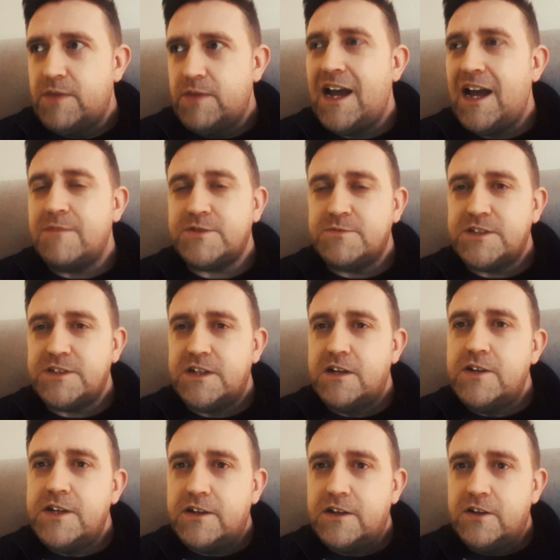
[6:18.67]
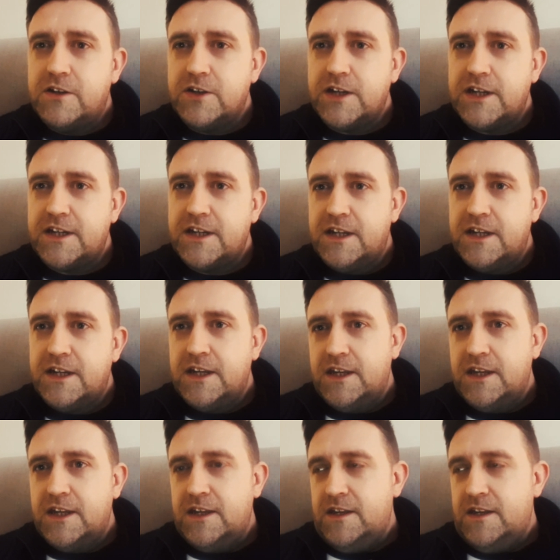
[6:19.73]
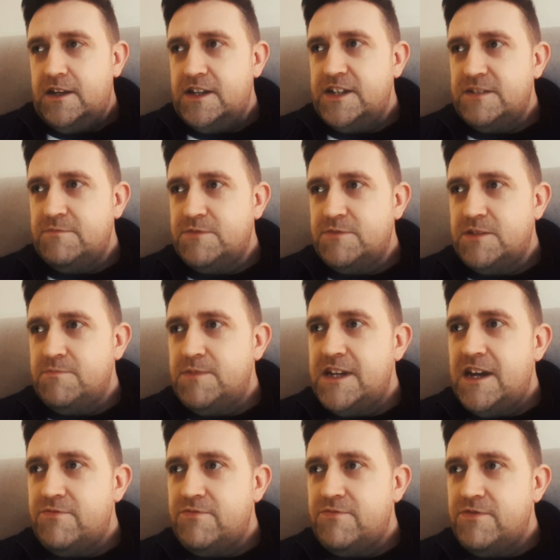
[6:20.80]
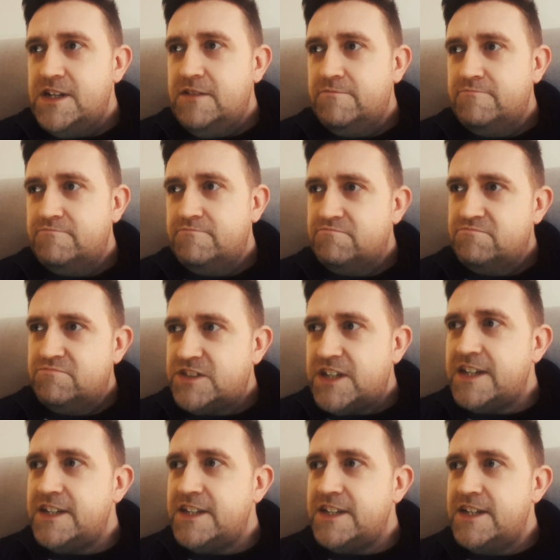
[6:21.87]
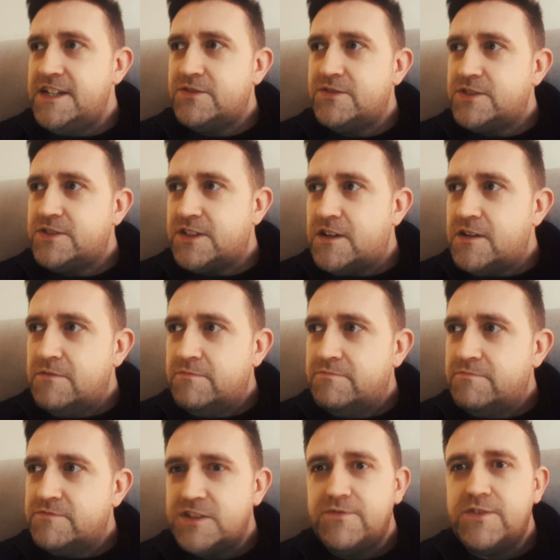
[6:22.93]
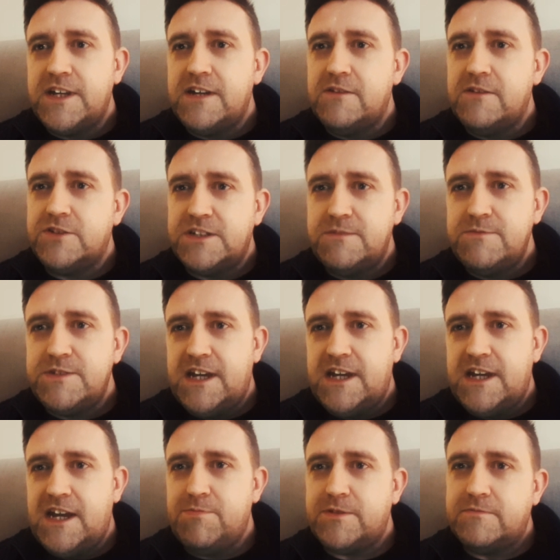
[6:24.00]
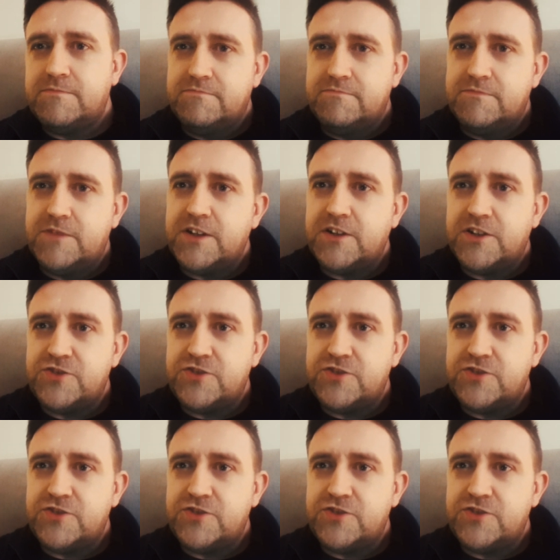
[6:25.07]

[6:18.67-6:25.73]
perhaps I'm slowly unlocking. And it seems to be every 10 years or so, something else seems to happen. Like I